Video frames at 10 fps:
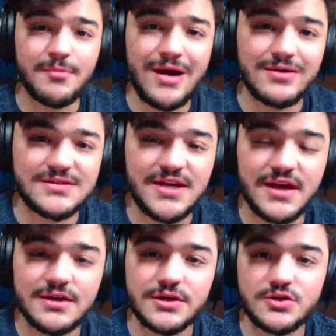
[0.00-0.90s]
about
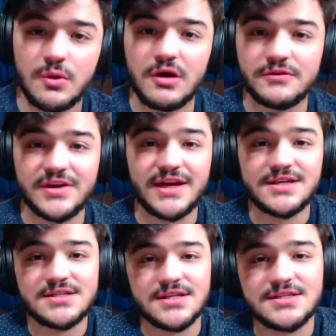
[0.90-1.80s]
10 to 12
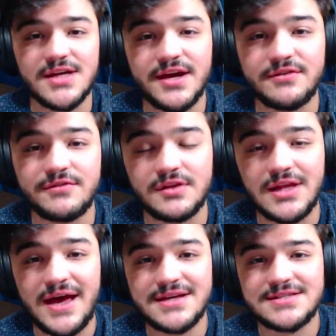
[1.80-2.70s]
days since I've
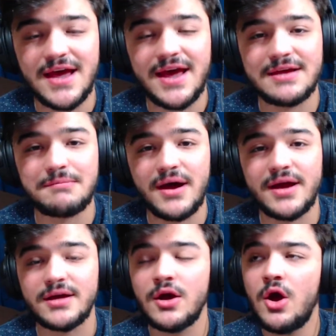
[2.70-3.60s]
last had
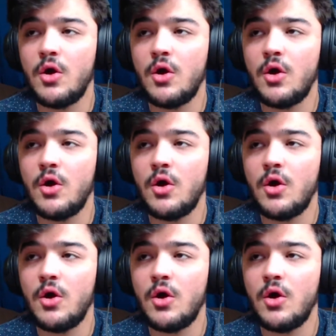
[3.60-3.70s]
my